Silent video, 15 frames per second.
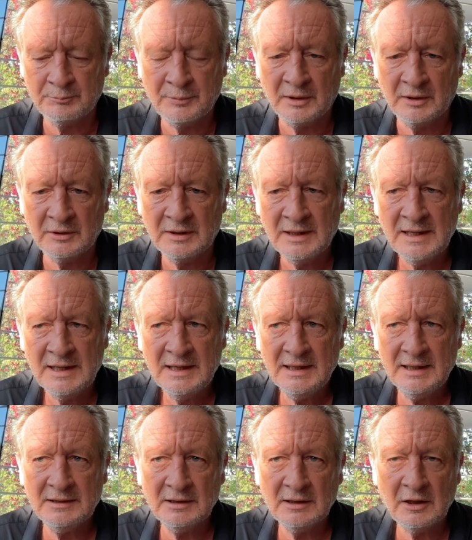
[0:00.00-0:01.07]
But
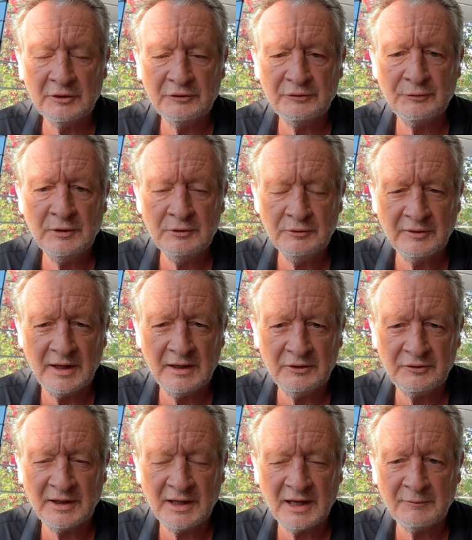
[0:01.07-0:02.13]
in the last few days,
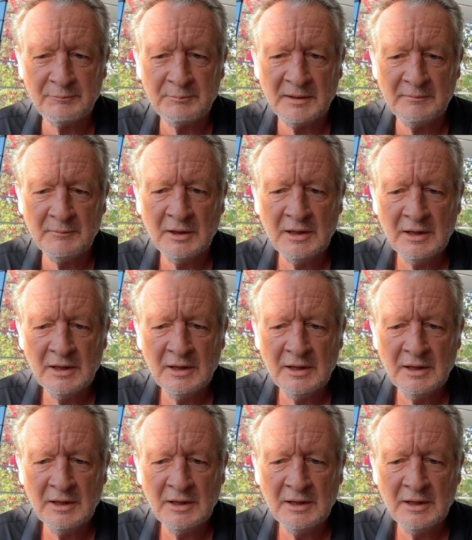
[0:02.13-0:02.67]
they have been